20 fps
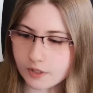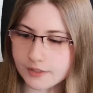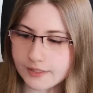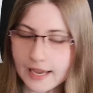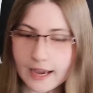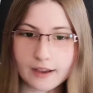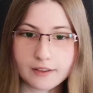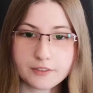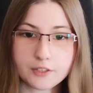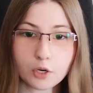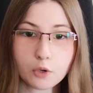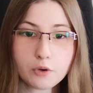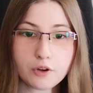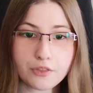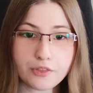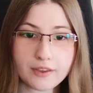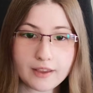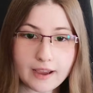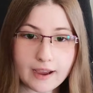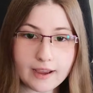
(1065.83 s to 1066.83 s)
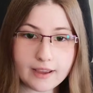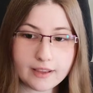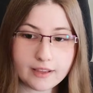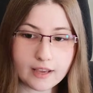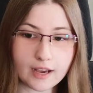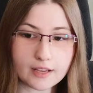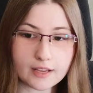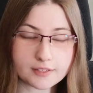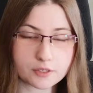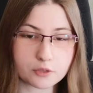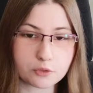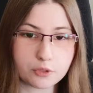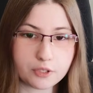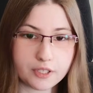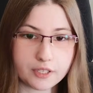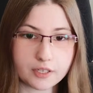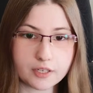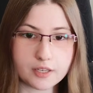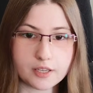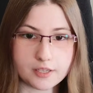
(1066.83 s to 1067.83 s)
only thing I ask you here
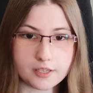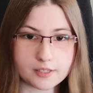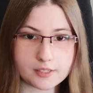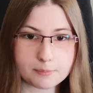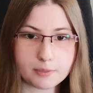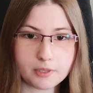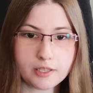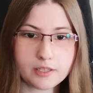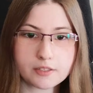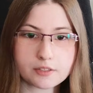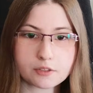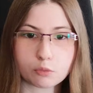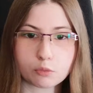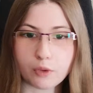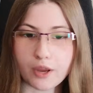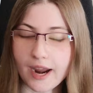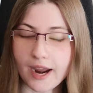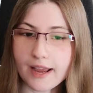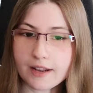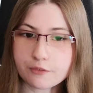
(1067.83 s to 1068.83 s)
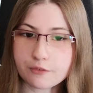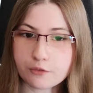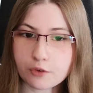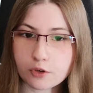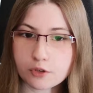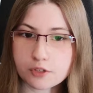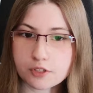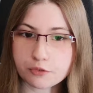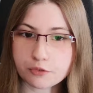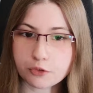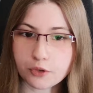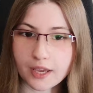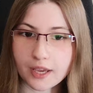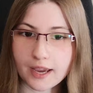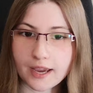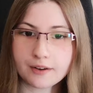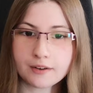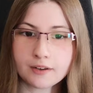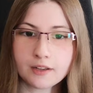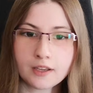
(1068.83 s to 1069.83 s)
is please to wear headphones if you can,